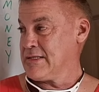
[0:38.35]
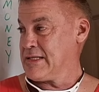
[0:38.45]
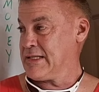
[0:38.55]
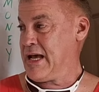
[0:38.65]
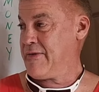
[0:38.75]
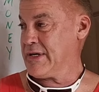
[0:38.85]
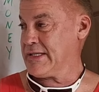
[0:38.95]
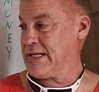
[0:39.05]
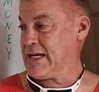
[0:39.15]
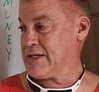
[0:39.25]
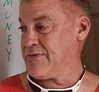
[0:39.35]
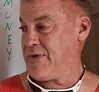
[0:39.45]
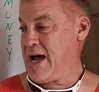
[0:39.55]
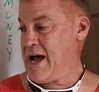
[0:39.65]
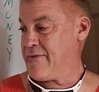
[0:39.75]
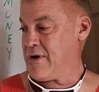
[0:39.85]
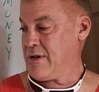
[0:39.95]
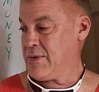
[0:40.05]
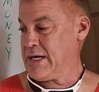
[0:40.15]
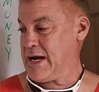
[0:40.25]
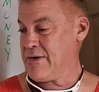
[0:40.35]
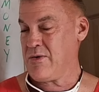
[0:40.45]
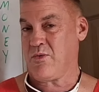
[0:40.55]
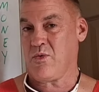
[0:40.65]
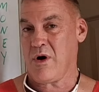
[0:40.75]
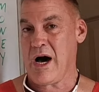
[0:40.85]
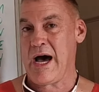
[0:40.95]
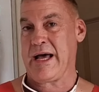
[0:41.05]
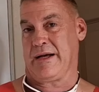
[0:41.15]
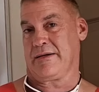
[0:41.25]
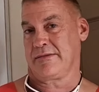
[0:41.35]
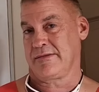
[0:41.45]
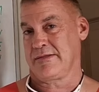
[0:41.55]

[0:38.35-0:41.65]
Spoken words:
7, 6, 5, all the way down to 1.